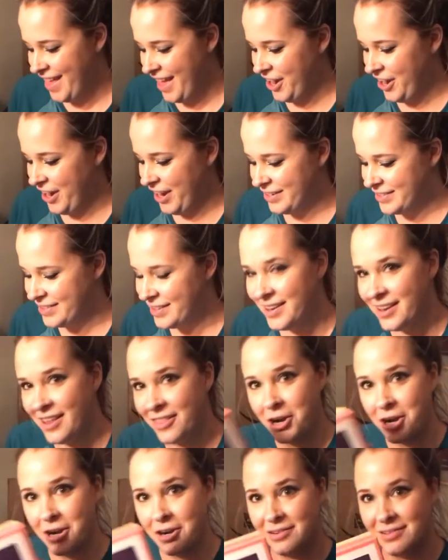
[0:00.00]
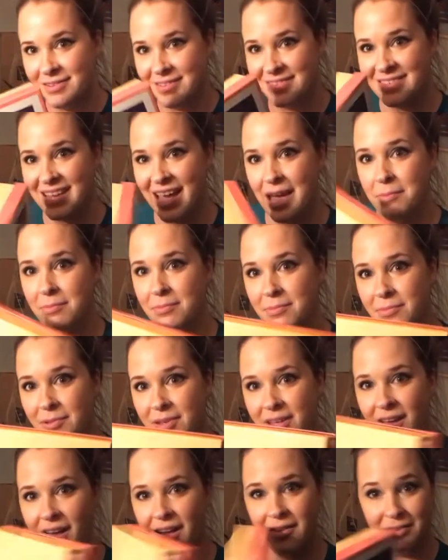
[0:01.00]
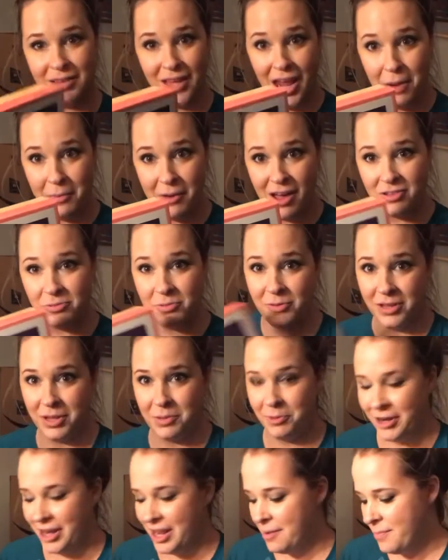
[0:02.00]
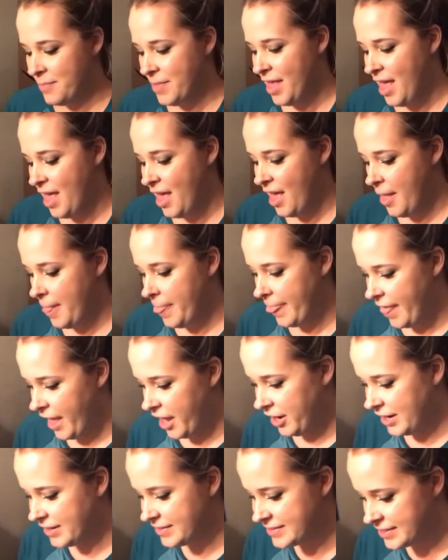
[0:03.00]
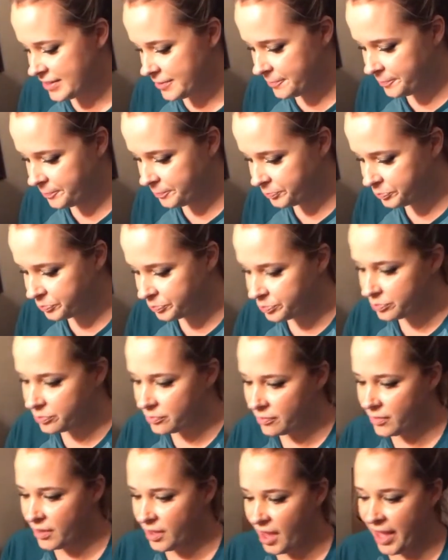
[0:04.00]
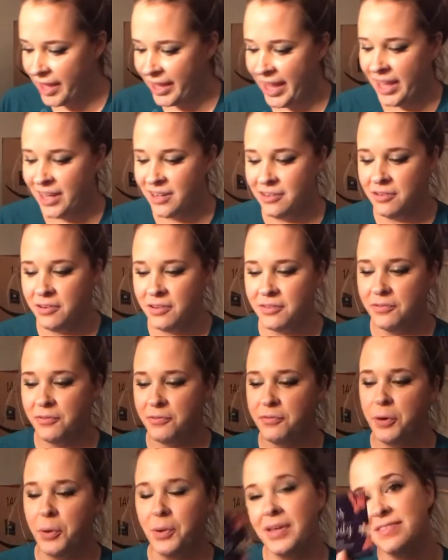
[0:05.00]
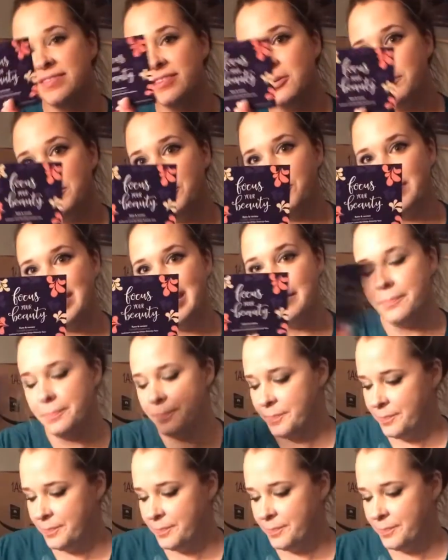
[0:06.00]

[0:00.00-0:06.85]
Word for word: right, another same kind of box, but really pretty. All right, again, focus your beauty.